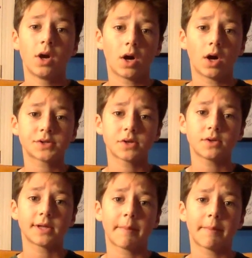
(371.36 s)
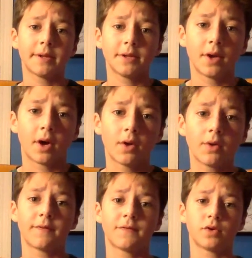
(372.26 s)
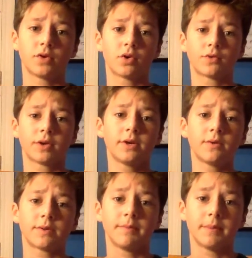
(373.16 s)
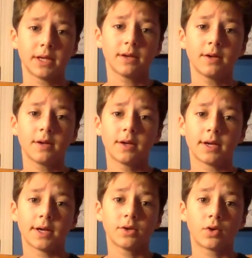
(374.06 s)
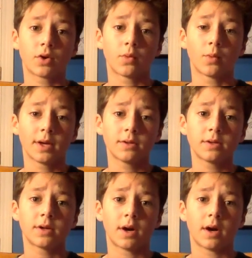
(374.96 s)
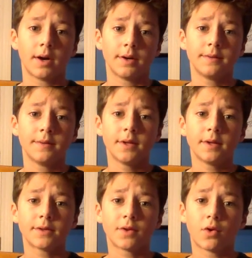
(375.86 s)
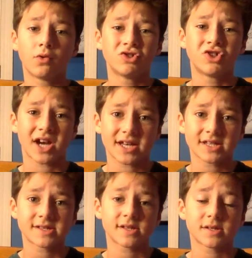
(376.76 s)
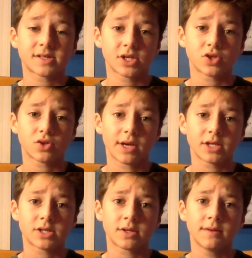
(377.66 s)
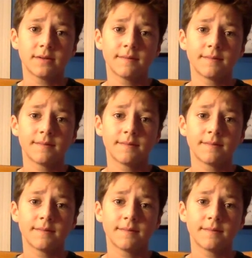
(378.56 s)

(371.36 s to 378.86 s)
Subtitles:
Also, let me know if you agree with me and or Will on the whole Giants situation.